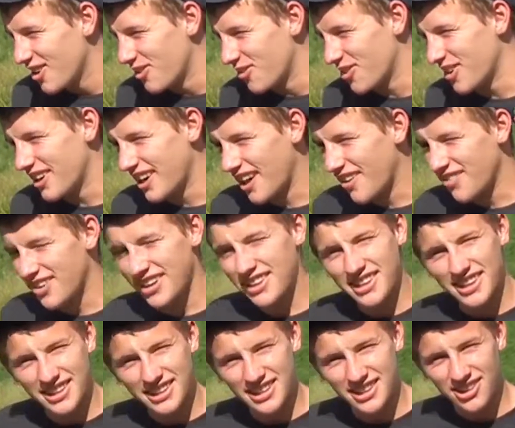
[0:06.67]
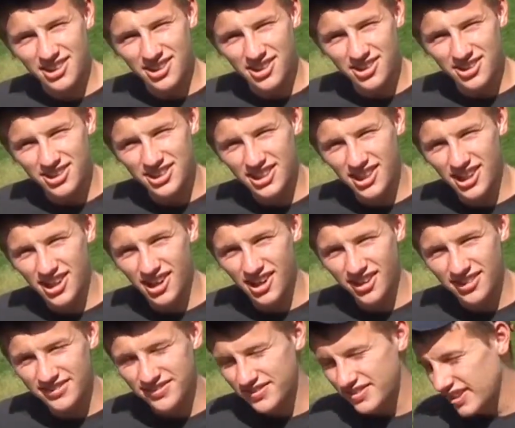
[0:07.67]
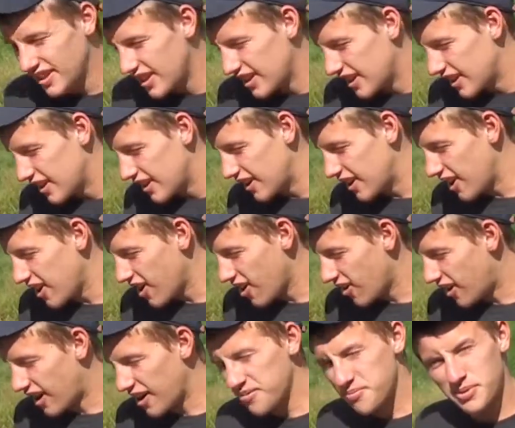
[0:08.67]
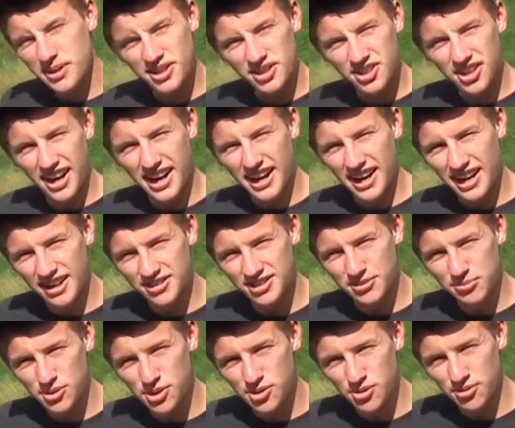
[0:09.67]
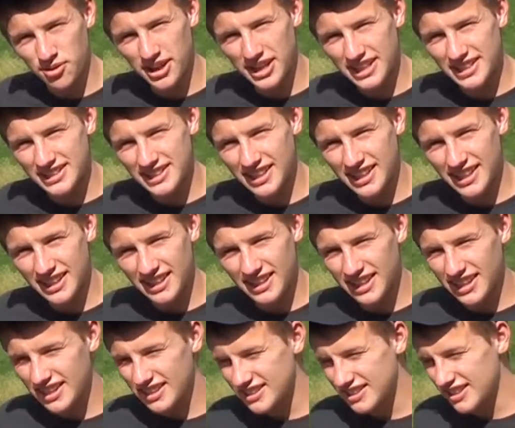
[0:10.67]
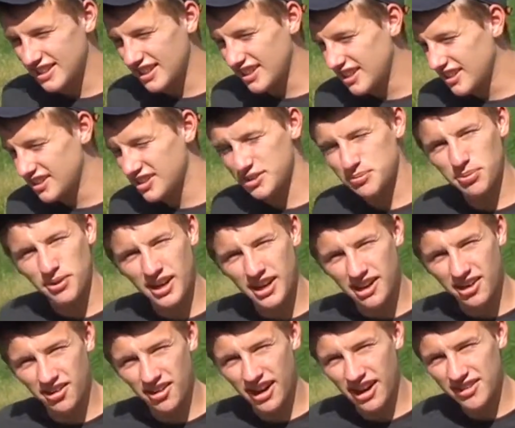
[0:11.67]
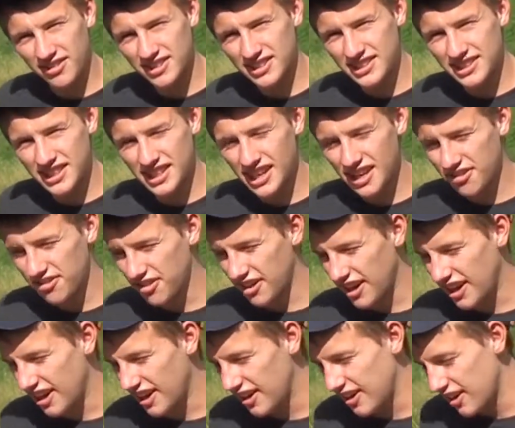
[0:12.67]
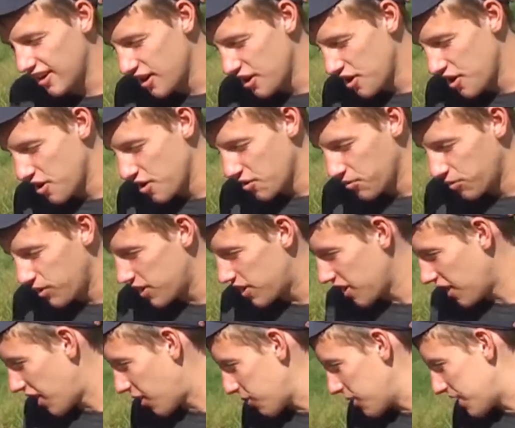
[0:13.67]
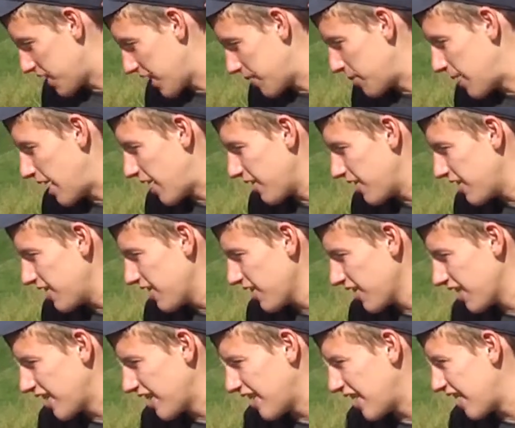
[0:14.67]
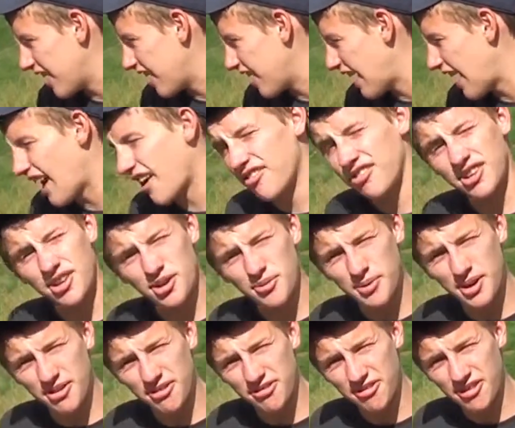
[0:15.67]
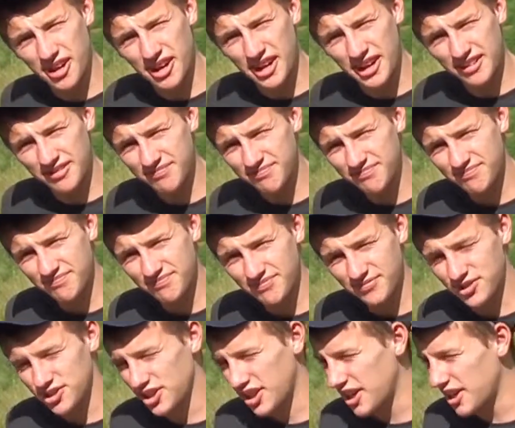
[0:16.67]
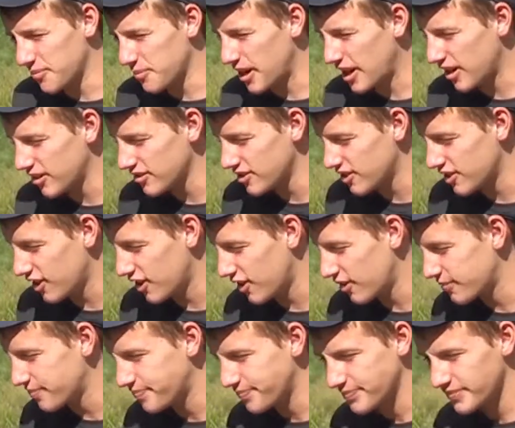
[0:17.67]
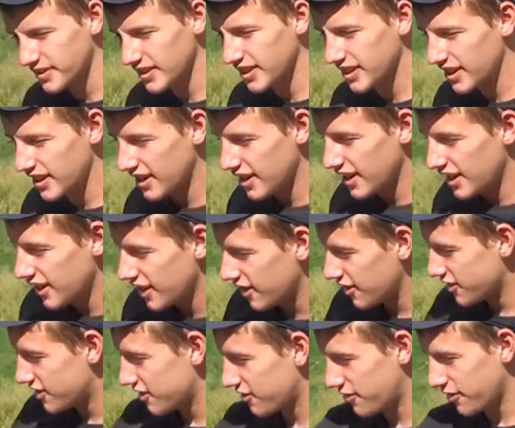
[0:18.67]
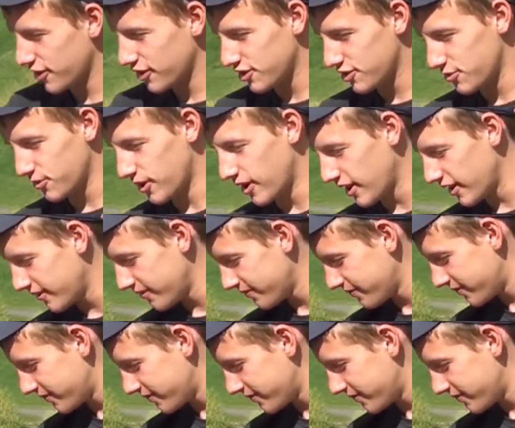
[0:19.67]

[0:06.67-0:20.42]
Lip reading: We didn't have anything to do, so I've been trying out some new rigs lately, just playing around and stuff, and we thought we'd come out here and have a little bit of fun trying them out. So here's the first one.